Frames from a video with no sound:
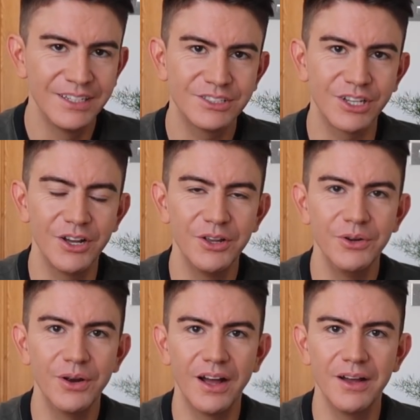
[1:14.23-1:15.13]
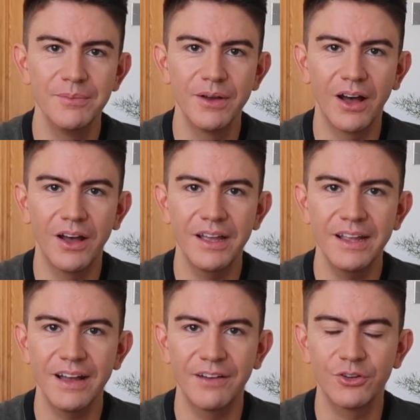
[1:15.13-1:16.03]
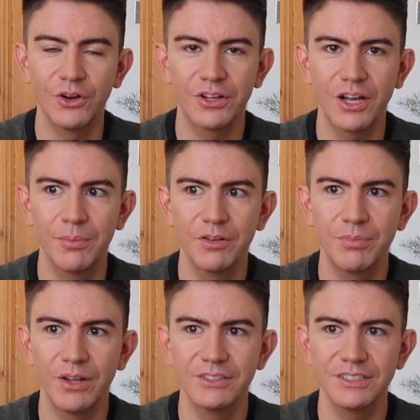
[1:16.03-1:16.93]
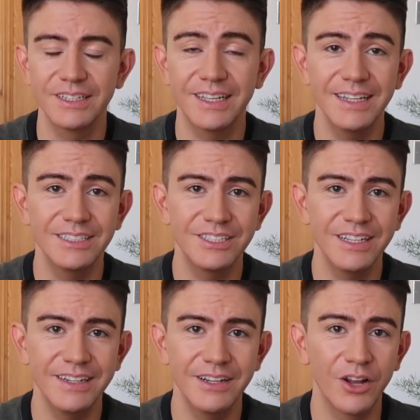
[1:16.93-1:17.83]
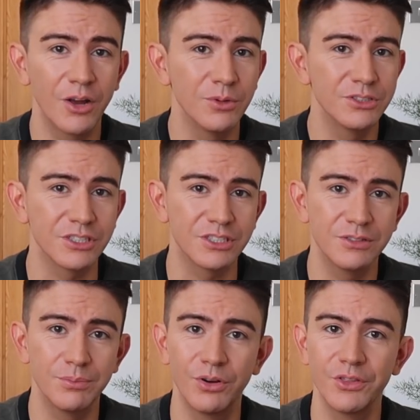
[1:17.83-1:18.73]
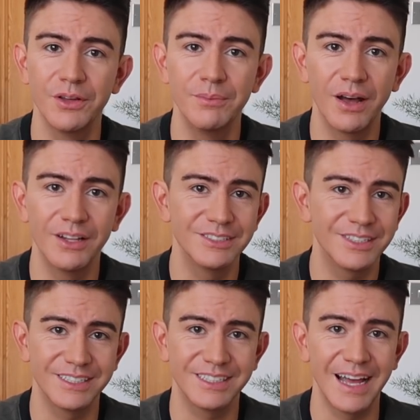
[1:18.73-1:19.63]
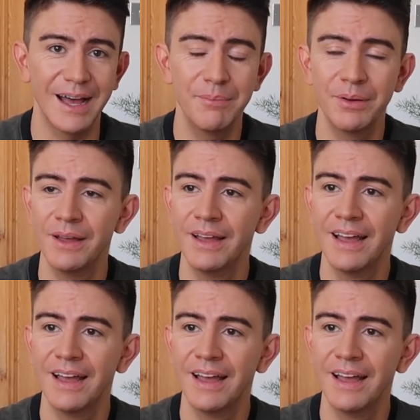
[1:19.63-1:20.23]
So I have got a couple of plants in the kitchen and I will just put them under the tap